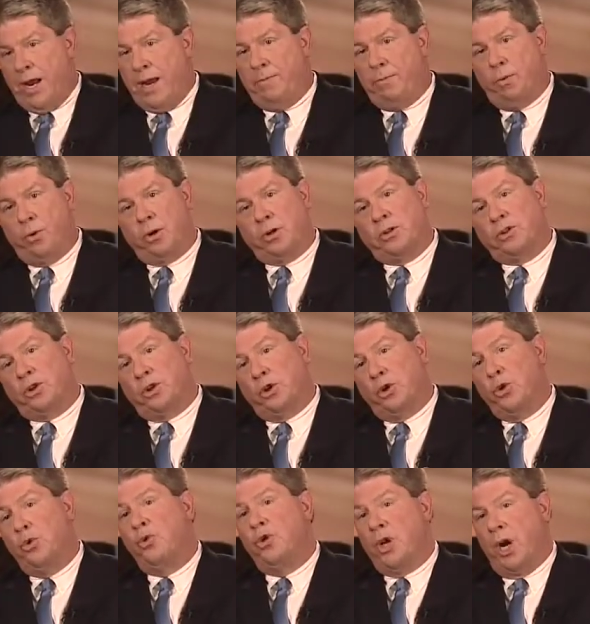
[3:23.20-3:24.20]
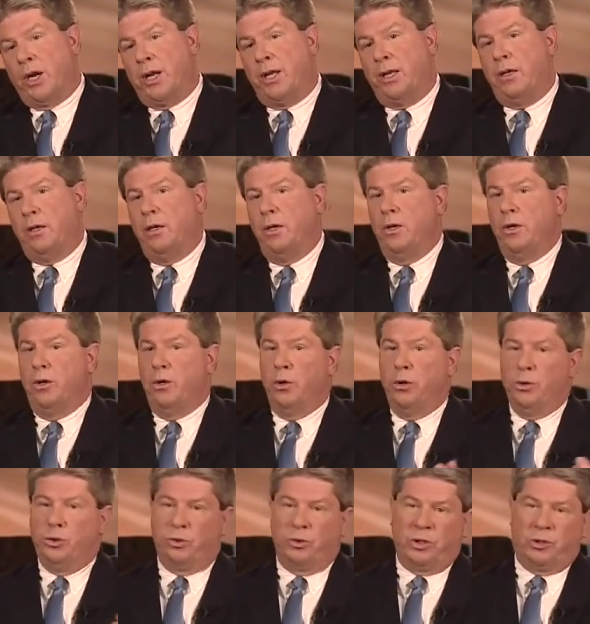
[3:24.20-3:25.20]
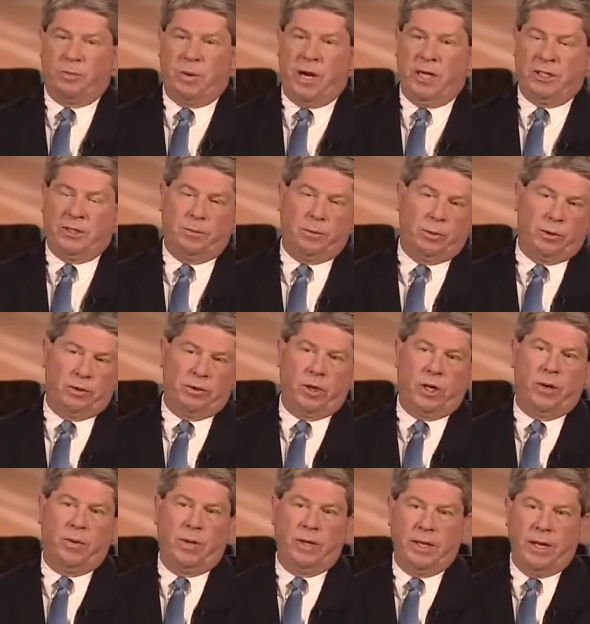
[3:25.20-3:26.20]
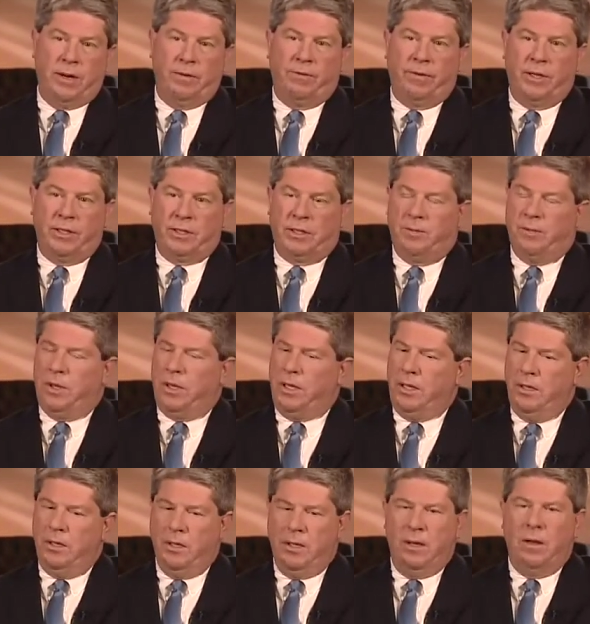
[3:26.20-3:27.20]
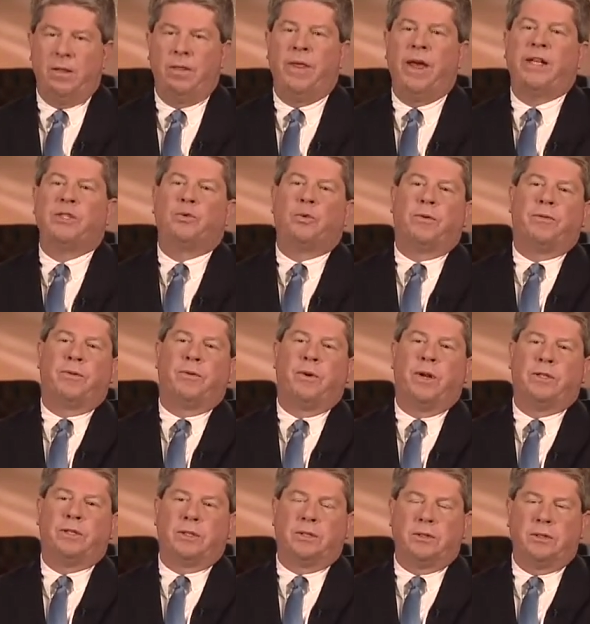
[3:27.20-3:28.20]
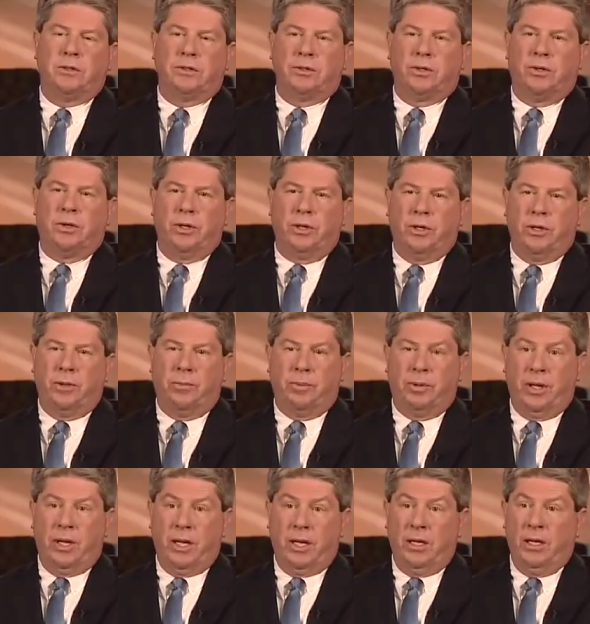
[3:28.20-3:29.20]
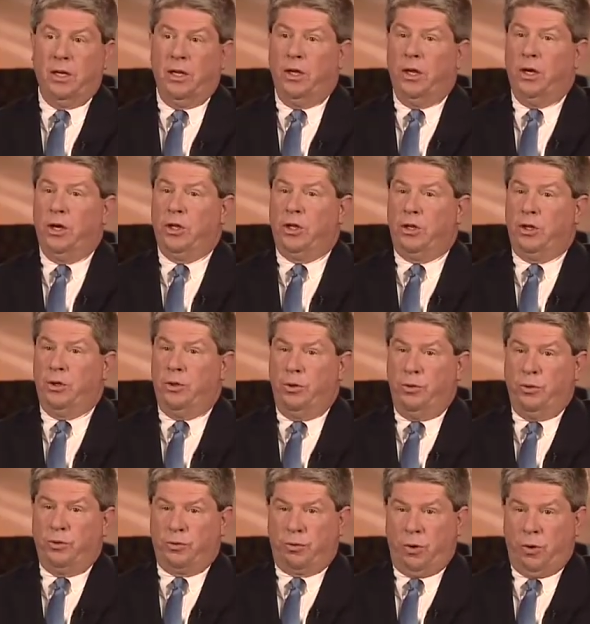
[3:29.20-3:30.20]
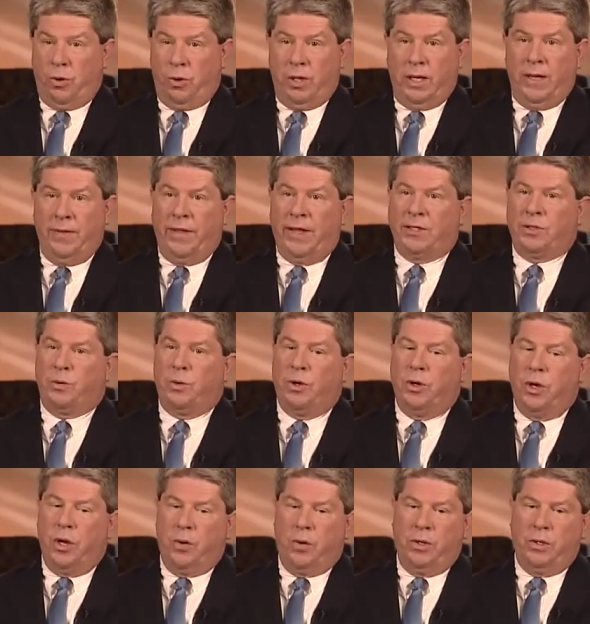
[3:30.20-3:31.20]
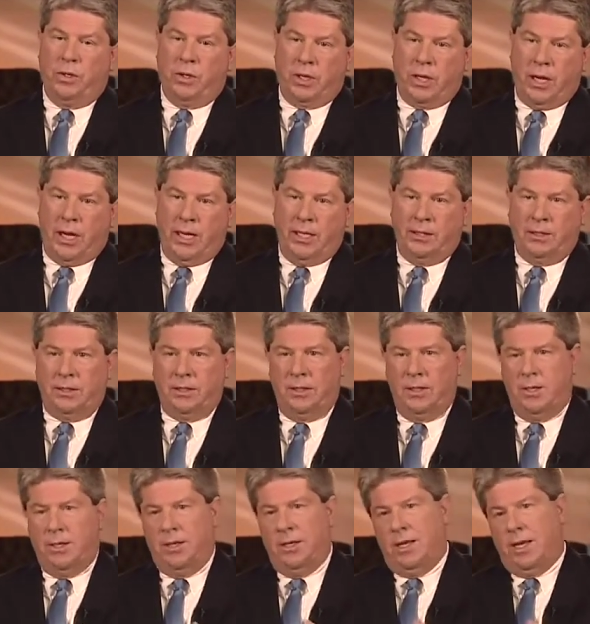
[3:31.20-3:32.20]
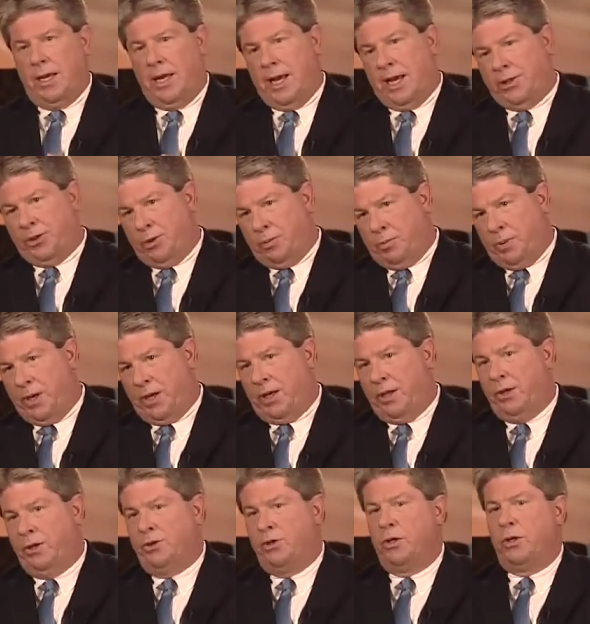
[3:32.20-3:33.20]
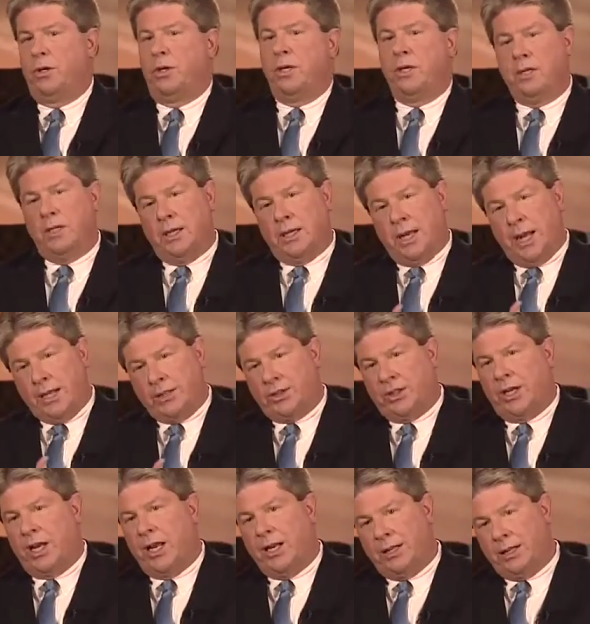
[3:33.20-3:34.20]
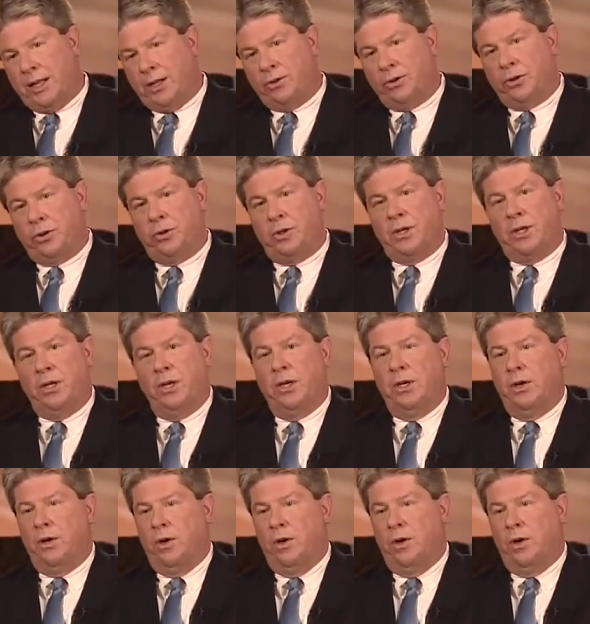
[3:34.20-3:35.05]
rape, where it's a whodunit, who's responsible, and you're trying to identify somebody, that's where forensics is certainly going to play a huge role, and that's where knowing your case as you're picking a jury and educating that jury